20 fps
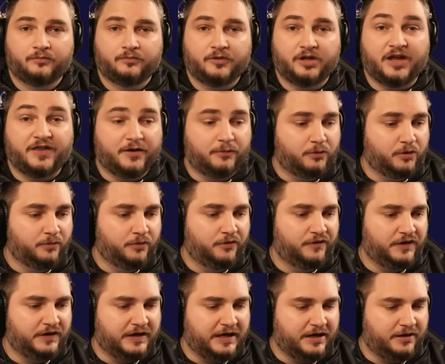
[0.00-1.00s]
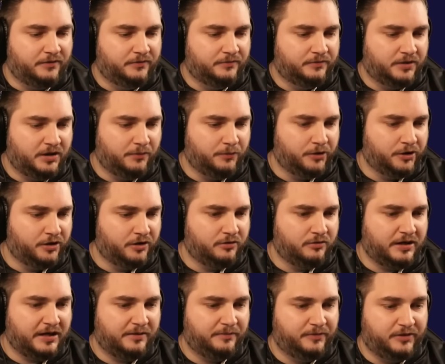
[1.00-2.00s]
And then we're moving down, and we're going to
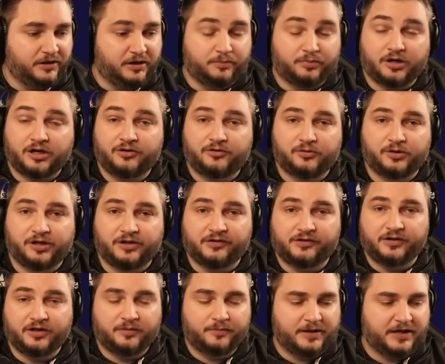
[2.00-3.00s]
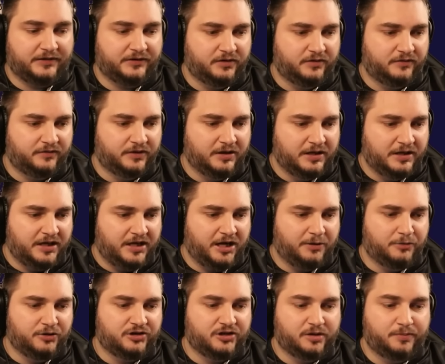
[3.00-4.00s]
grab the Predatory Instinct passive, and
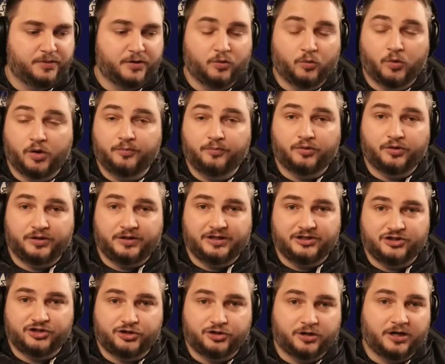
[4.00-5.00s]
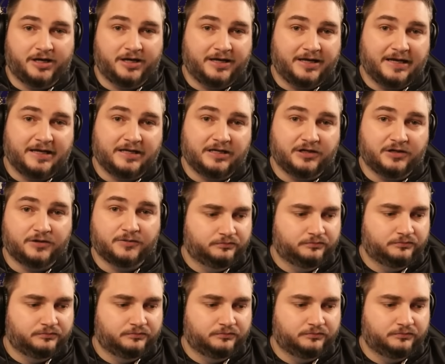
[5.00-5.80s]
we're just going to put 1 point in Digitrograde Gate here.